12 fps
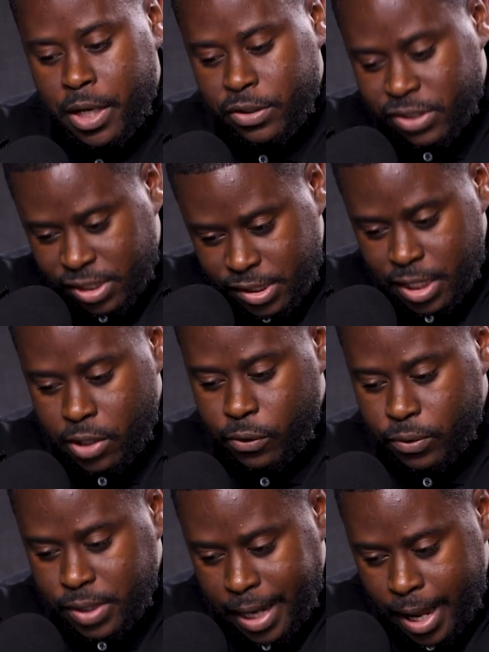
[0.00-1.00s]
There's
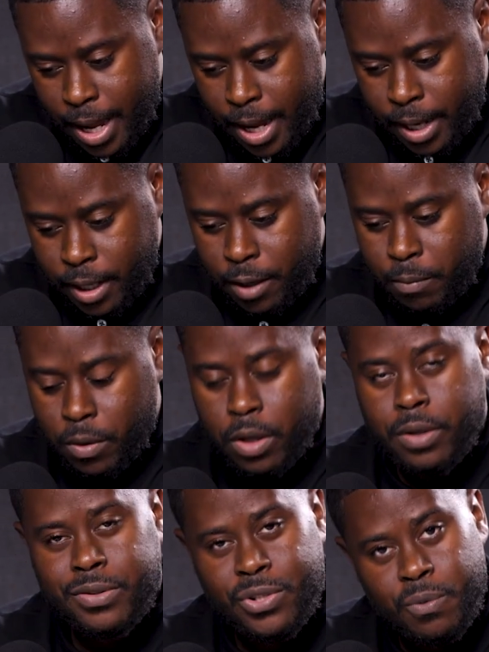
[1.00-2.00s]
still time
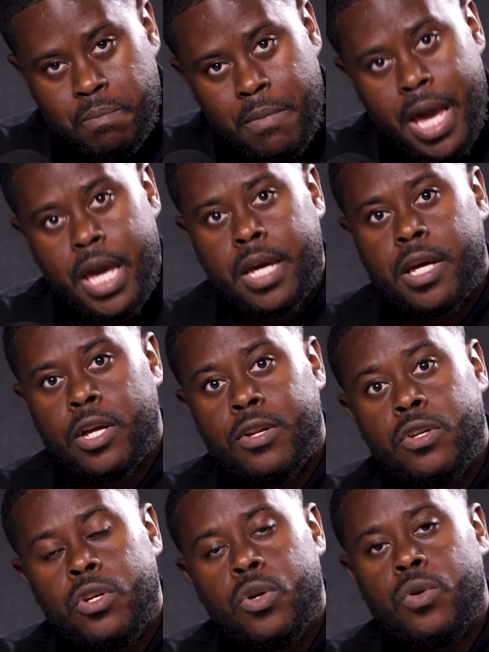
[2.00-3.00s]
to make
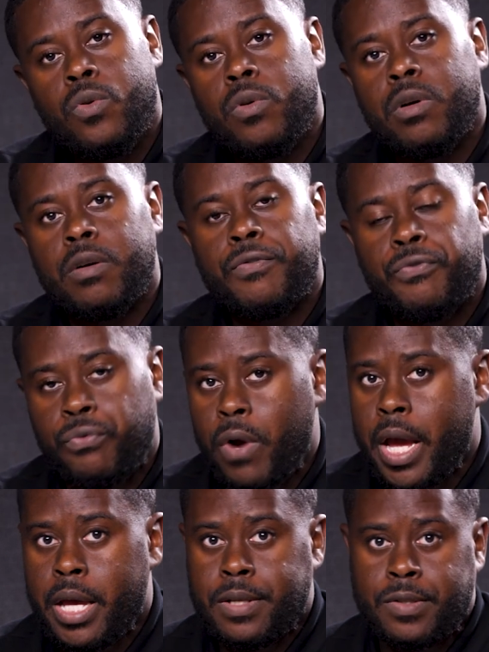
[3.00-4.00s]
new
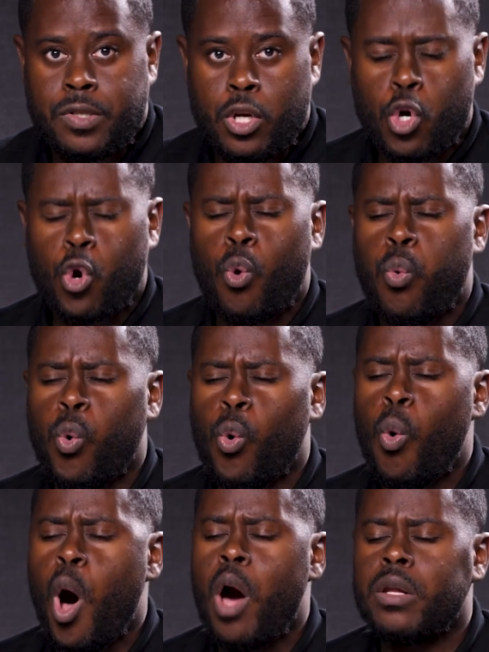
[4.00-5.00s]
friends,
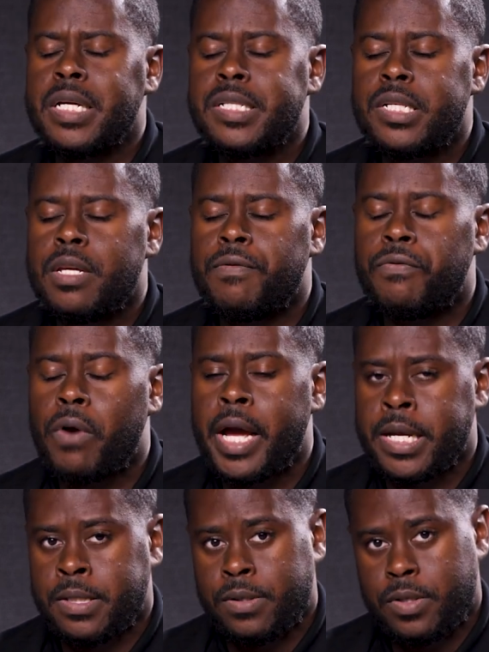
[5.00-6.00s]
quality
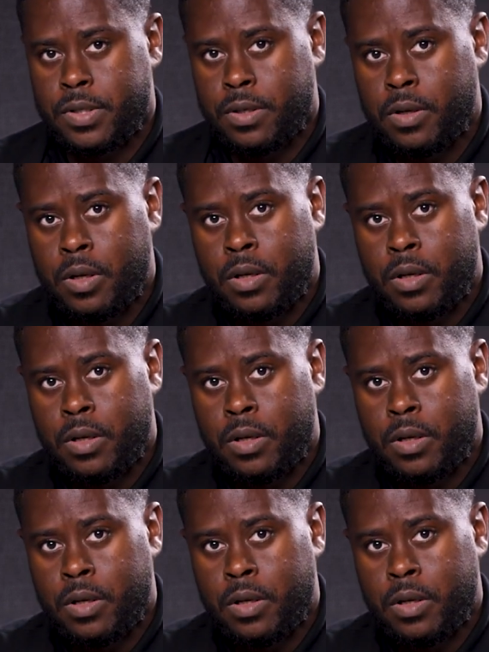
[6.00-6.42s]
friends.